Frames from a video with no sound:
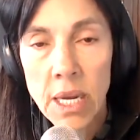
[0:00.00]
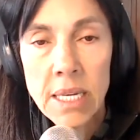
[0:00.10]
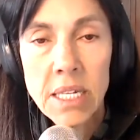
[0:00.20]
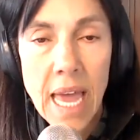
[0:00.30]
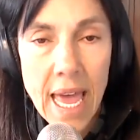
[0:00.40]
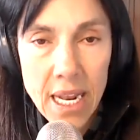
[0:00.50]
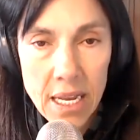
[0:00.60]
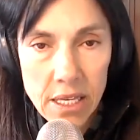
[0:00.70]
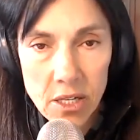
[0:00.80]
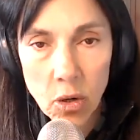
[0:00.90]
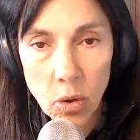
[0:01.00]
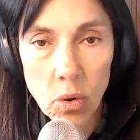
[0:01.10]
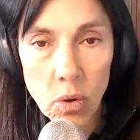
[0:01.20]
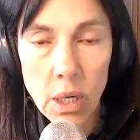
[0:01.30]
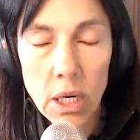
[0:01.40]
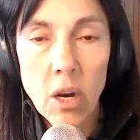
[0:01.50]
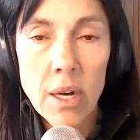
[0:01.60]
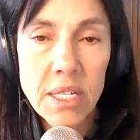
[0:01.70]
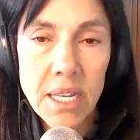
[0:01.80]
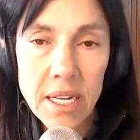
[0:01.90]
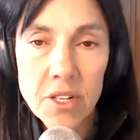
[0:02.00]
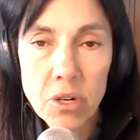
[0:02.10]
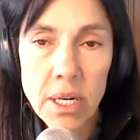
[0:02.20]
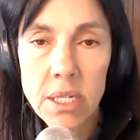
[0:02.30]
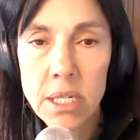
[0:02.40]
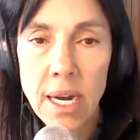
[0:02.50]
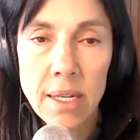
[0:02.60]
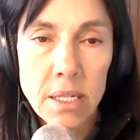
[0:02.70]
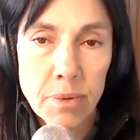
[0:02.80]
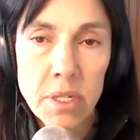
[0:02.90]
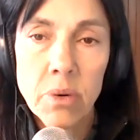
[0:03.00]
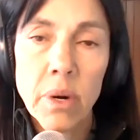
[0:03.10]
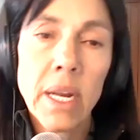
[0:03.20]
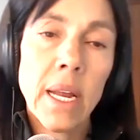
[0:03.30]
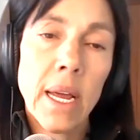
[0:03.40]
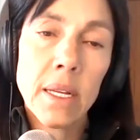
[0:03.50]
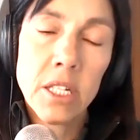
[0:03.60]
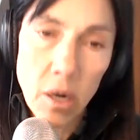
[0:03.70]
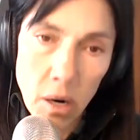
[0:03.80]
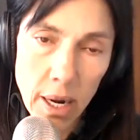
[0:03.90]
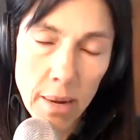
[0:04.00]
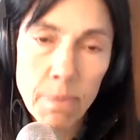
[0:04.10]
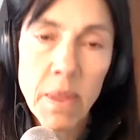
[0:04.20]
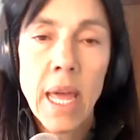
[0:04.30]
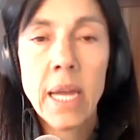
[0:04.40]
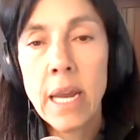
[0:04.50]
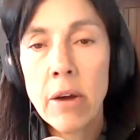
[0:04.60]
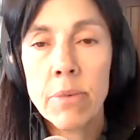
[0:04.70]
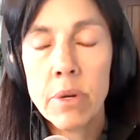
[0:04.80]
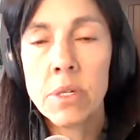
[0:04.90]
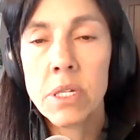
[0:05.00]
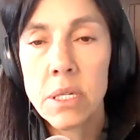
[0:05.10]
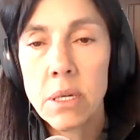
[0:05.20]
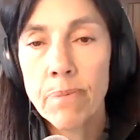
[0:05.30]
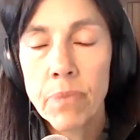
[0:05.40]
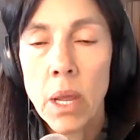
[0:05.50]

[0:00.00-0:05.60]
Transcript: So at its core lies the intricate dance between time and our immune system.